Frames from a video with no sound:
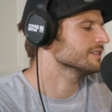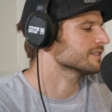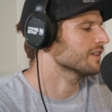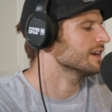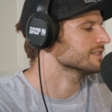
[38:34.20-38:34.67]

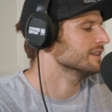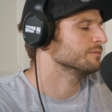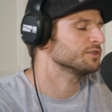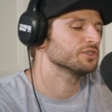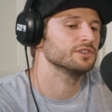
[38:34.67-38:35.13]
that's class, and
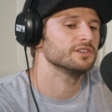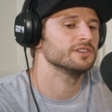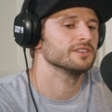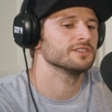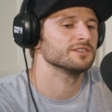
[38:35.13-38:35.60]
I'm
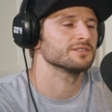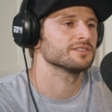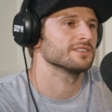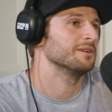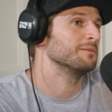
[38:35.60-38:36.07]
sure
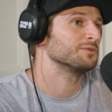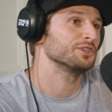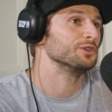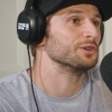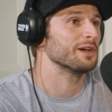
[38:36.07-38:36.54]

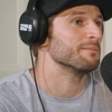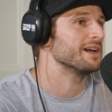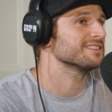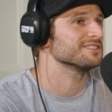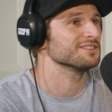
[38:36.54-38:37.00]
you get
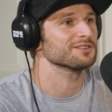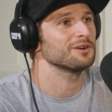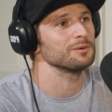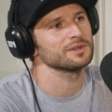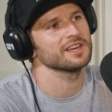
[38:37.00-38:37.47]
messages
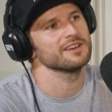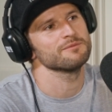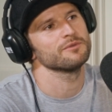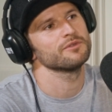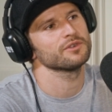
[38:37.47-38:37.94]
all the
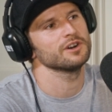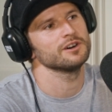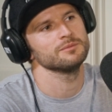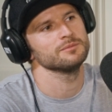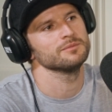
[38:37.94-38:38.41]
time
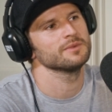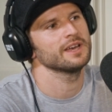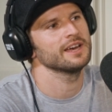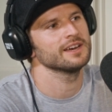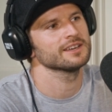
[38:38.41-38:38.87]
from
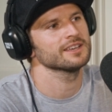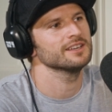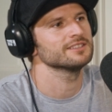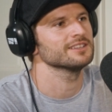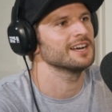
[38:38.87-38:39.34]

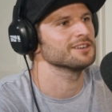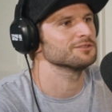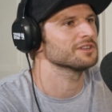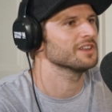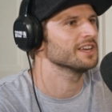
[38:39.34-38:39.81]
kids and
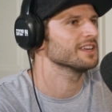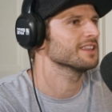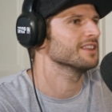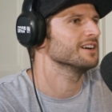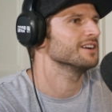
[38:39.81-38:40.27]
adults
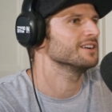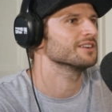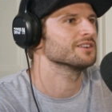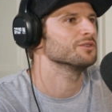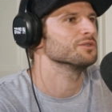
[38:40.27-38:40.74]
alike
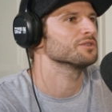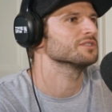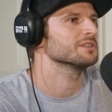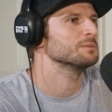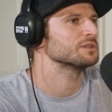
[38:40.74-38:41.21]
that are going
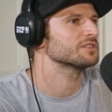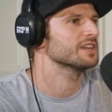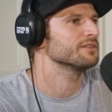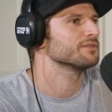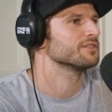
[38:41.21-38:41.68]
through similar
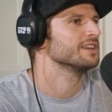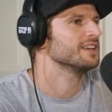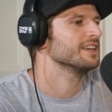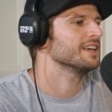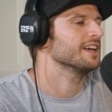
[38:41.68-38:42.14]
stuff,
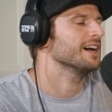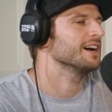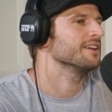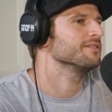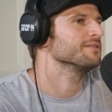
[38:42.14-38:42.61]

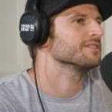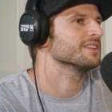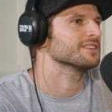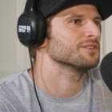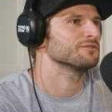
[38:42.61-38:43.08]
and
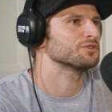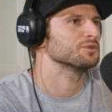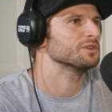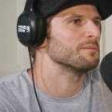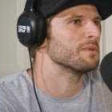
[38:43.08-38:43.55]
they sort of
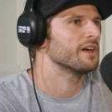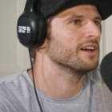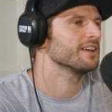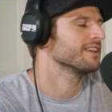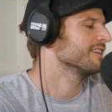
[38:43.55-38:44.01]
show them
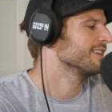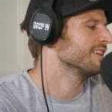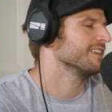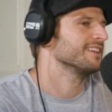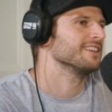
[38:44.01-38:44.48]
that
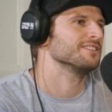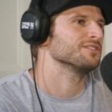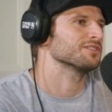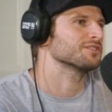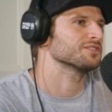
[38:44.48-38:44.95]

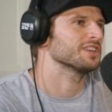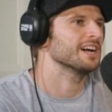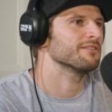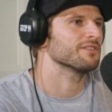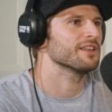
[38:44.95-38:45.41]
just because they
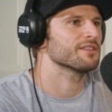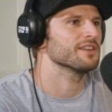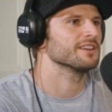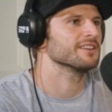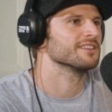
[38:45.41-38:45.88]
have that
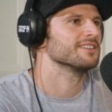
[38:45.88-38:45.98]
thing,